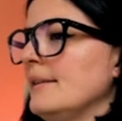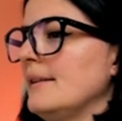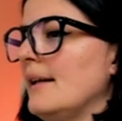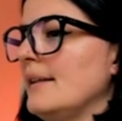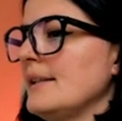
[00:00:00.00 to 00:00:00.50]

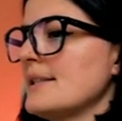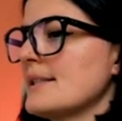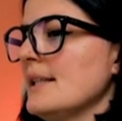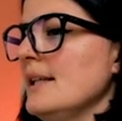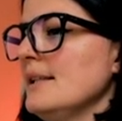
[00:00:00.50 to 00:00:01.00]
That is
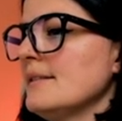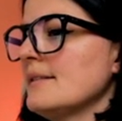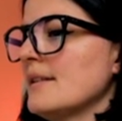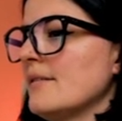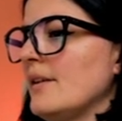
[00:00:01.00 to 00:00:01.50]

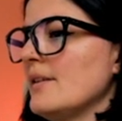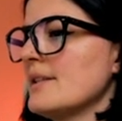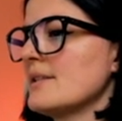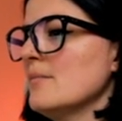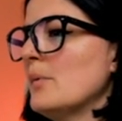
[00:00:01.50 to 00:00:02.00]
it. Very
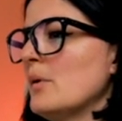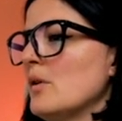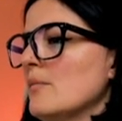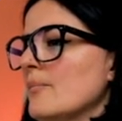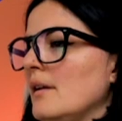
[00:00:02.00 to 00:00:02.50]

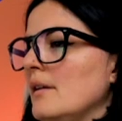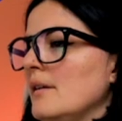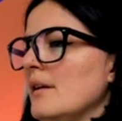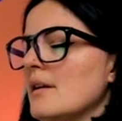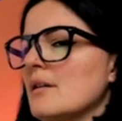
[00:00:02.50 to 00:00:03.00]
simple. And
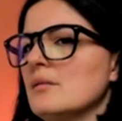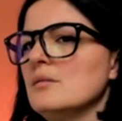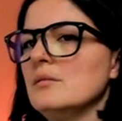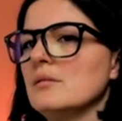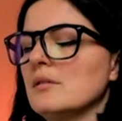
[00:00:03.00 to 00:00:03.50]

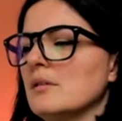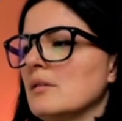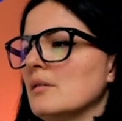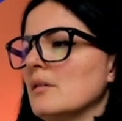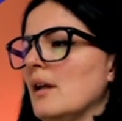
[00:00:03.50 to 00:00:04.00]
now
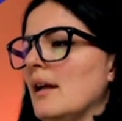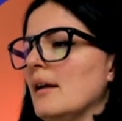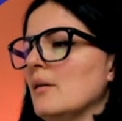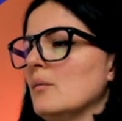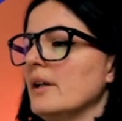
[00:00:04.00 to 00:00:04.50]

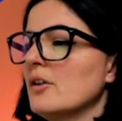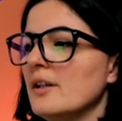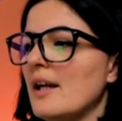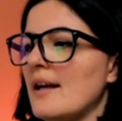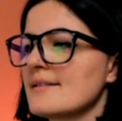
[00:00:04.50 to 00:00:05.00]
we're
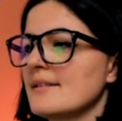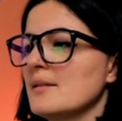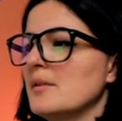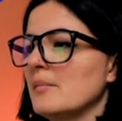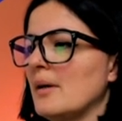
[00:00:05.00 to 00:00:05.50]
going to ask
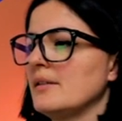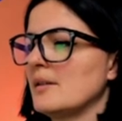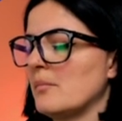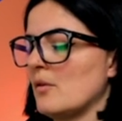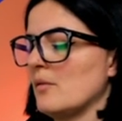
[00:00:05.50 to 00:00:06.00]
them about
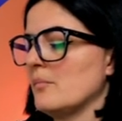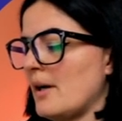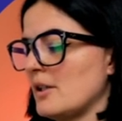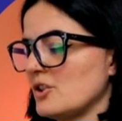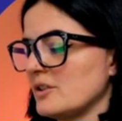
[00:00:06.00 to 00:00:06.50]
their
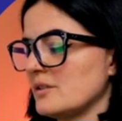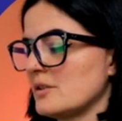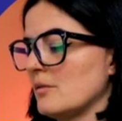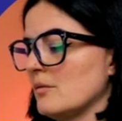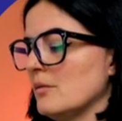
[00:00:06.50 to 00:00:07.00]
budget.
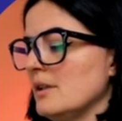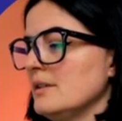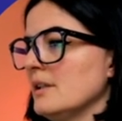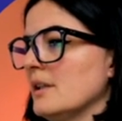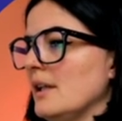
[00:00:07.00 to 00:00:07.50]
So
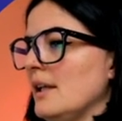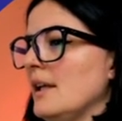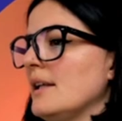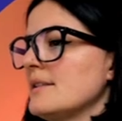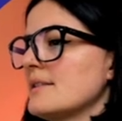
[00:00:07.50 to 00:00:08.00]
what
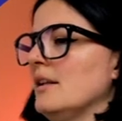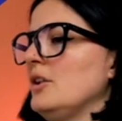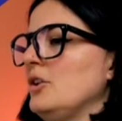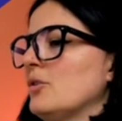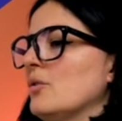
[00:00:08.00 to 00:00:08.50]
is
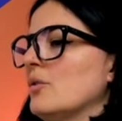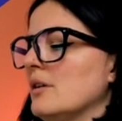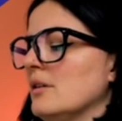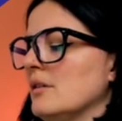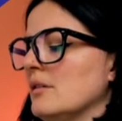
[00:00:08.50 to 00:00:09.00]

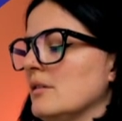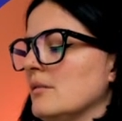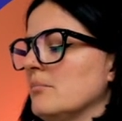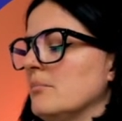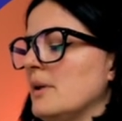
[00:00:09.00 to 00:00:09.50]
your
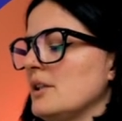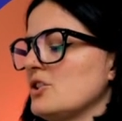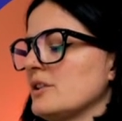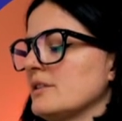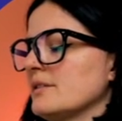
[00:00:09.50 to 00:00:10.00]

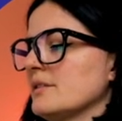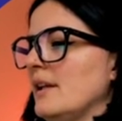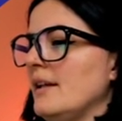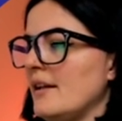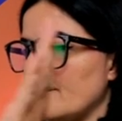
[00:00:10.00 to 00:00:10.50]
budget.
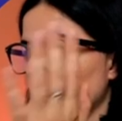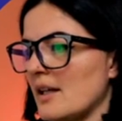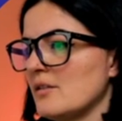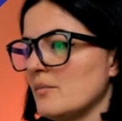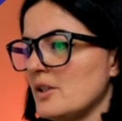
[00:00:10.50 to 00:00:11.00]
And I
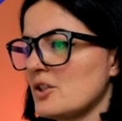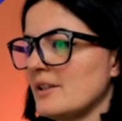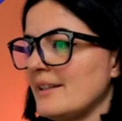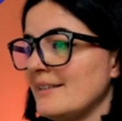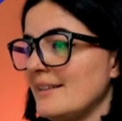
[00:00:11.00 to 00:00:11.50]
forgot to mention
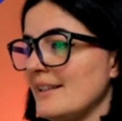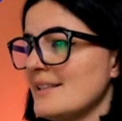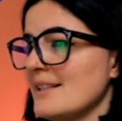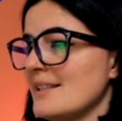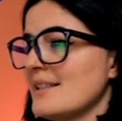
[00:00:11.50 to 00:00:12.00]
that
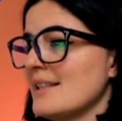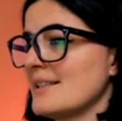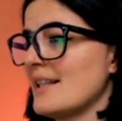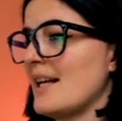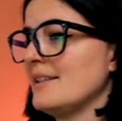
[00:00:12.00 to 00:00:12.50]
this is a
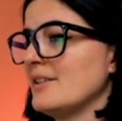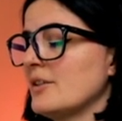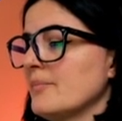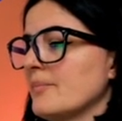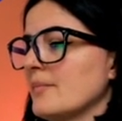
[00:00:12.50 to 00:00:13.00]
slider.